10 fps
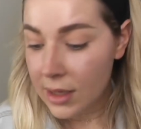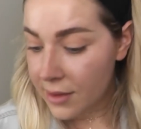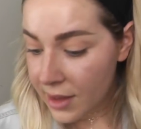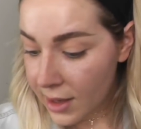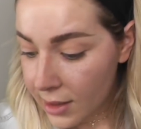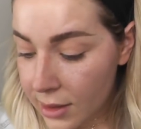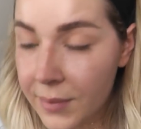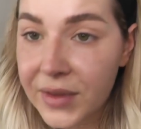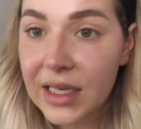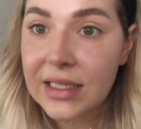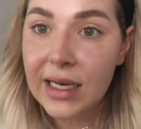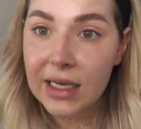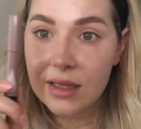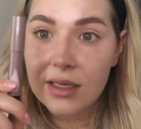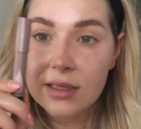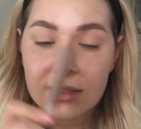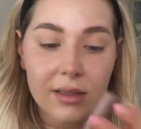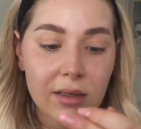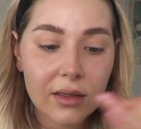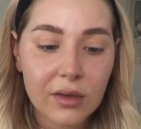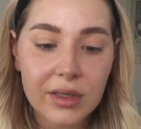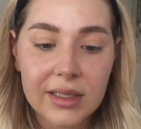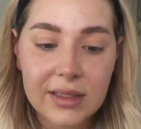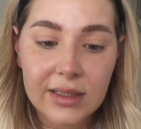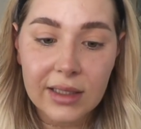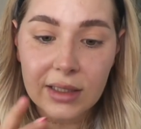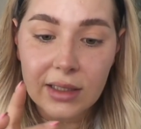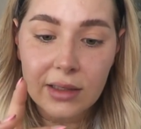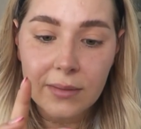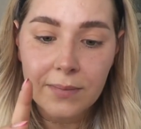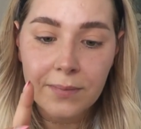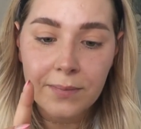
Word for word: And then I'm going to take this little concealer